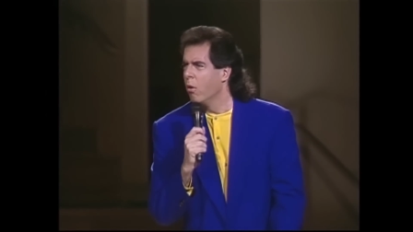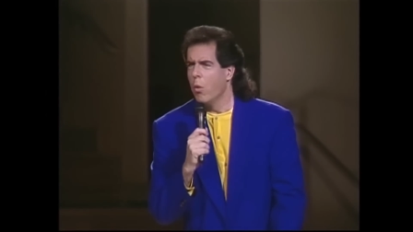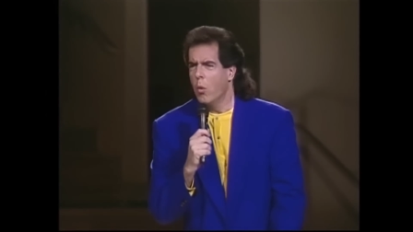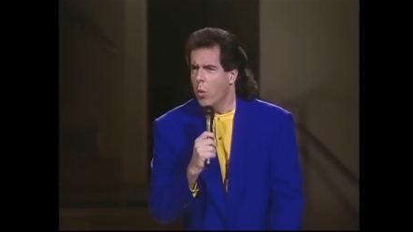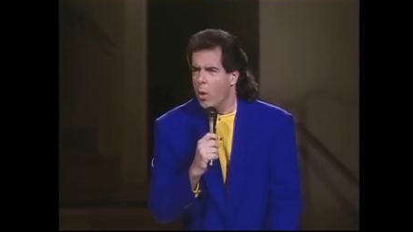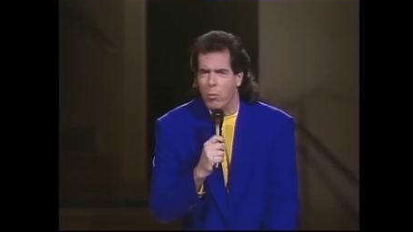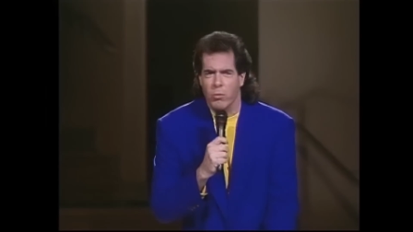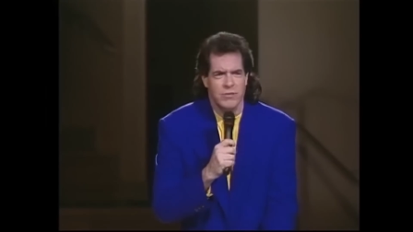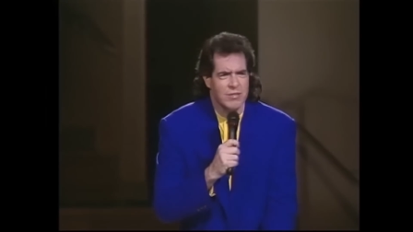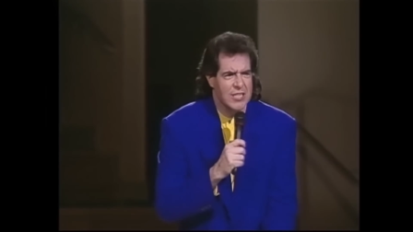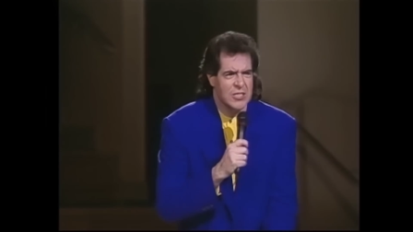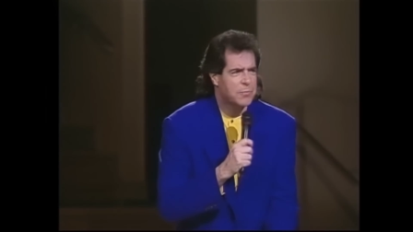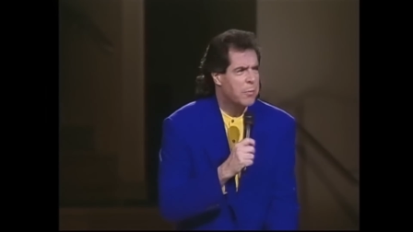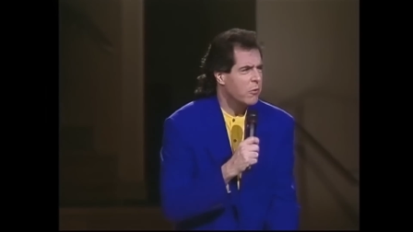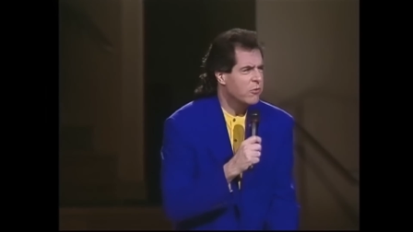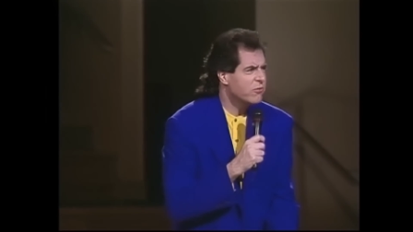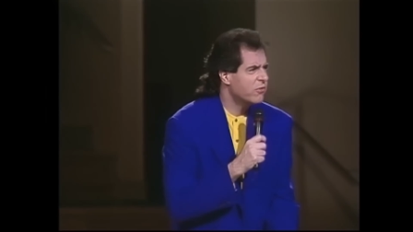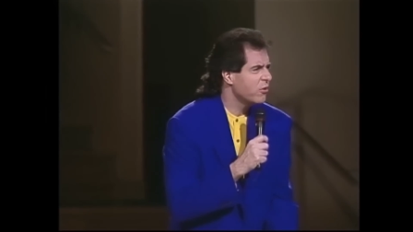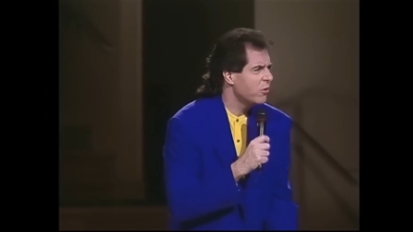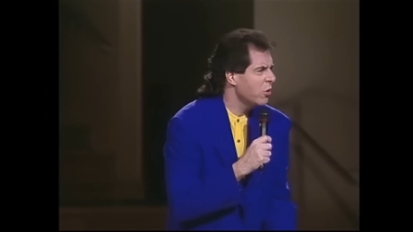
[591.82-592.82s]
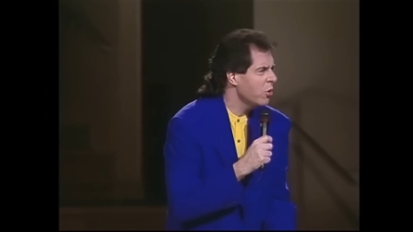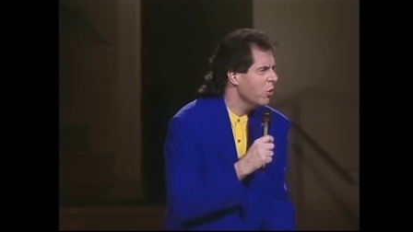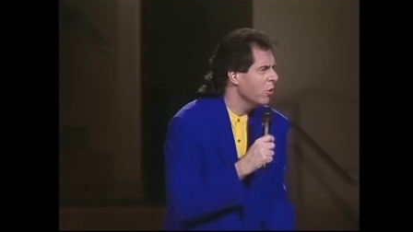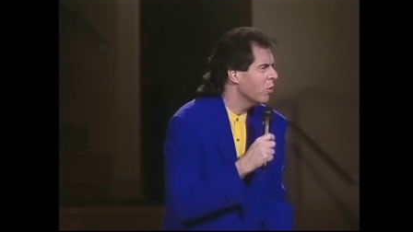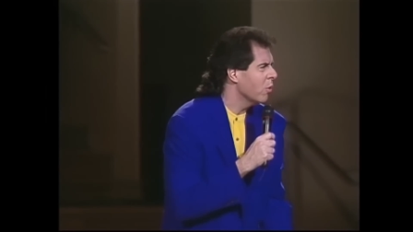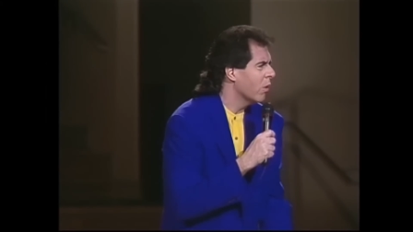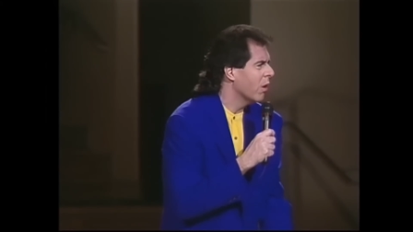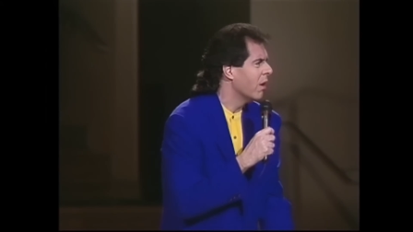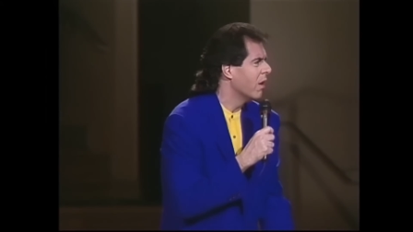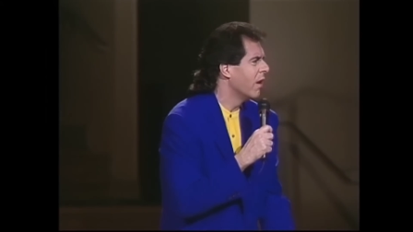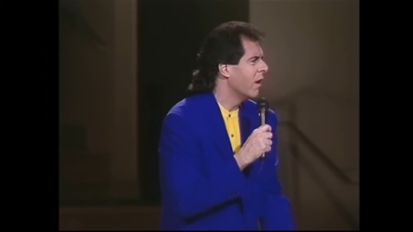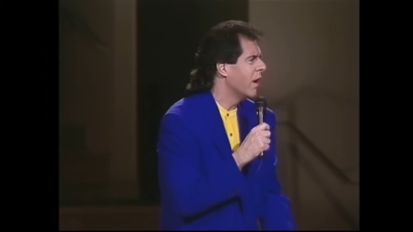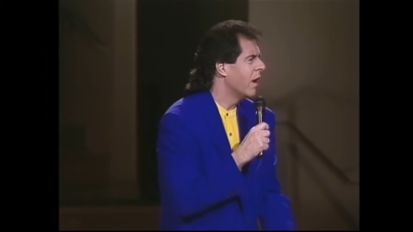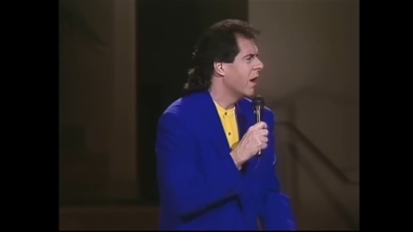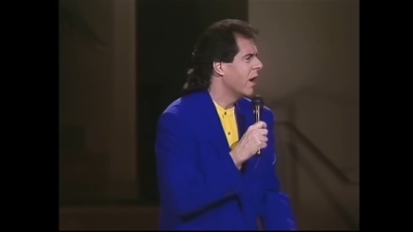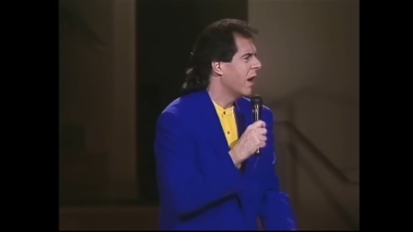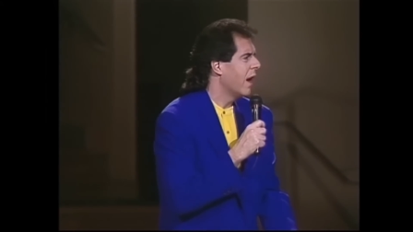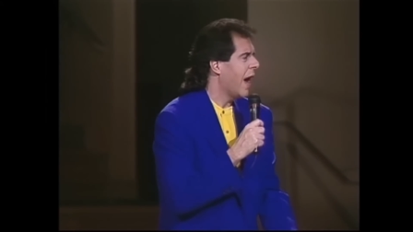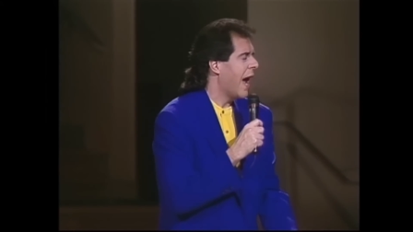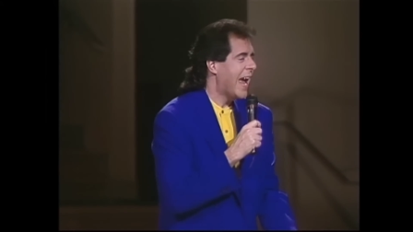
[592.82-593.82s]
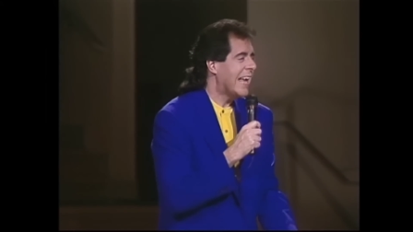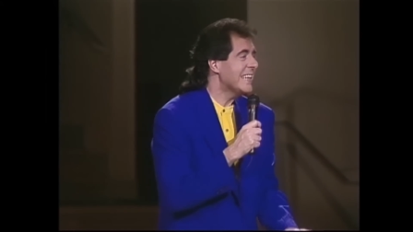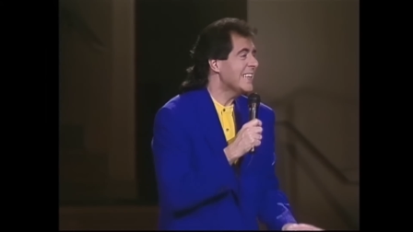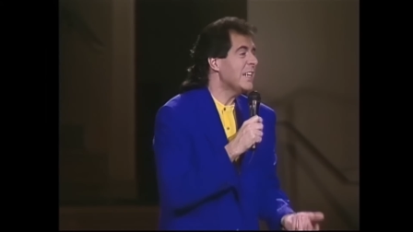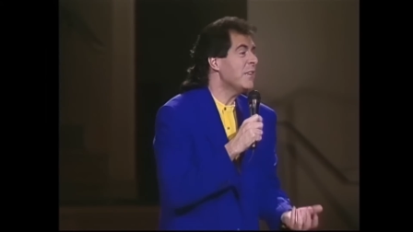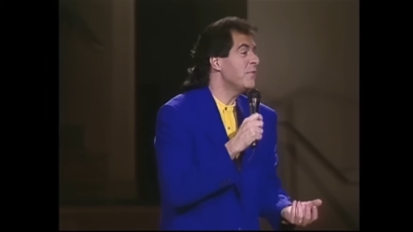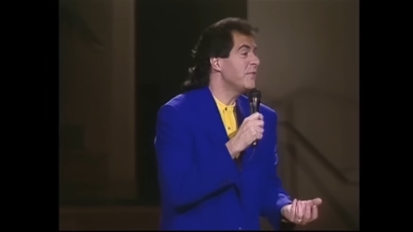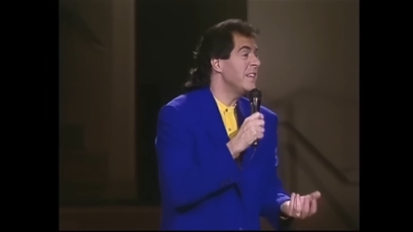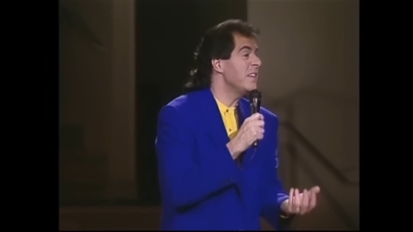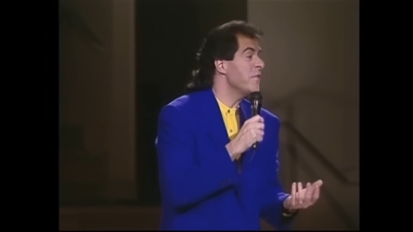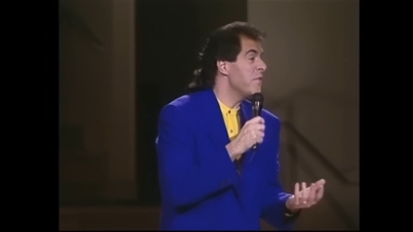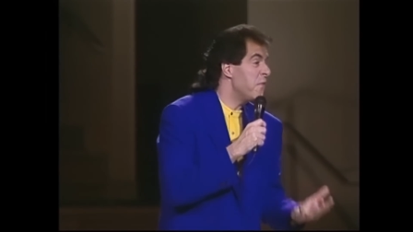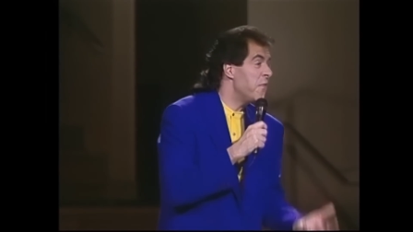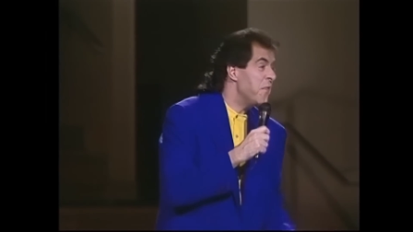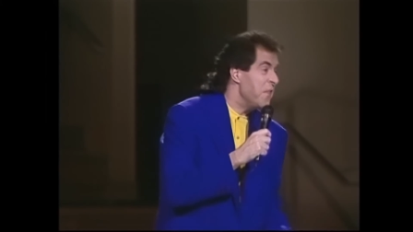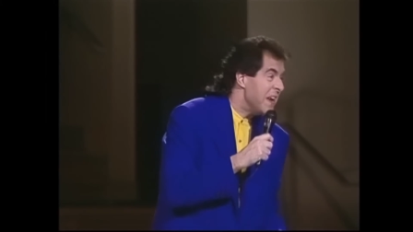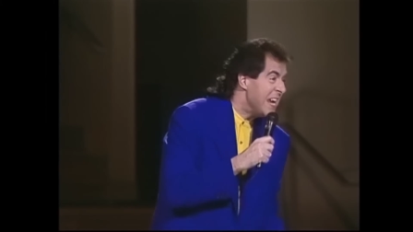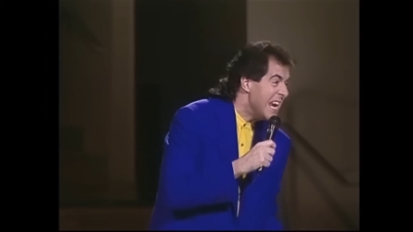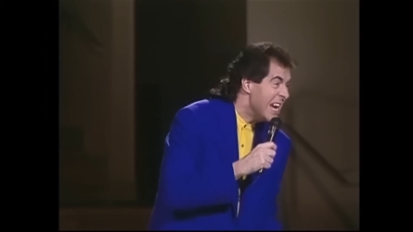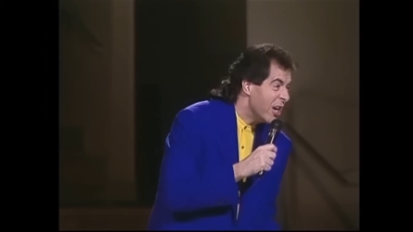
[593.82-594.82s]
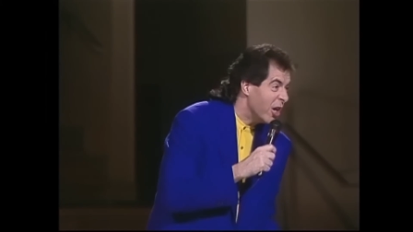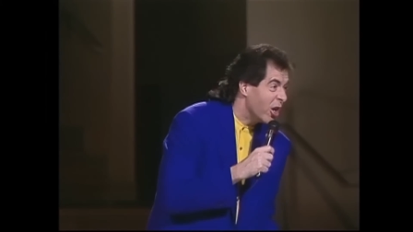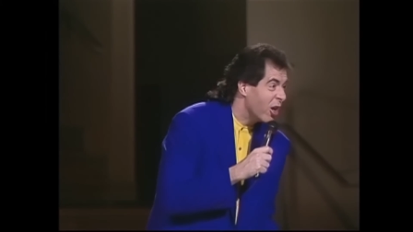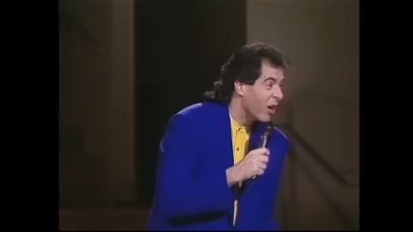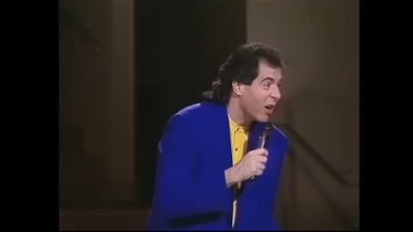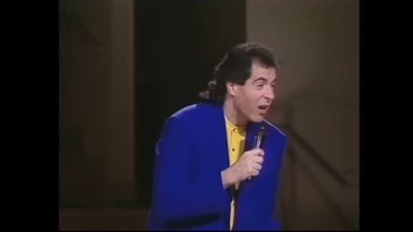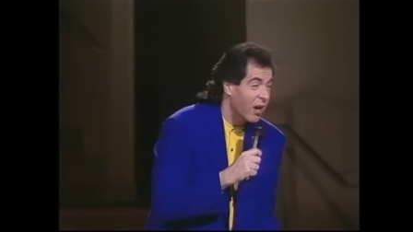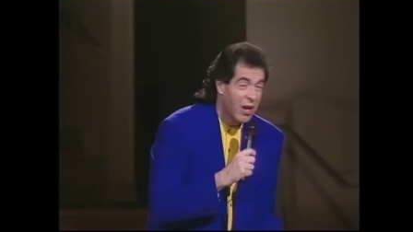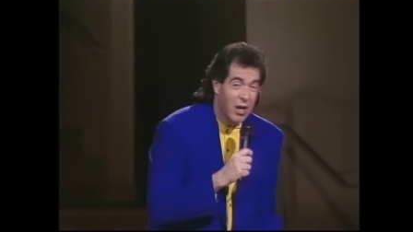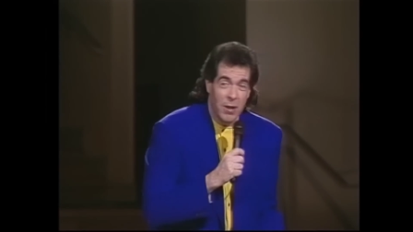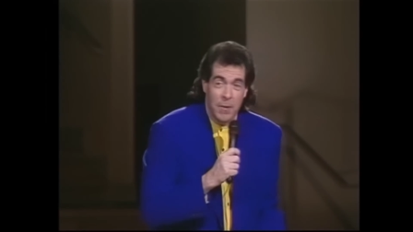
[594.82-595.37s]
What was I supposed to do? I lived in fear.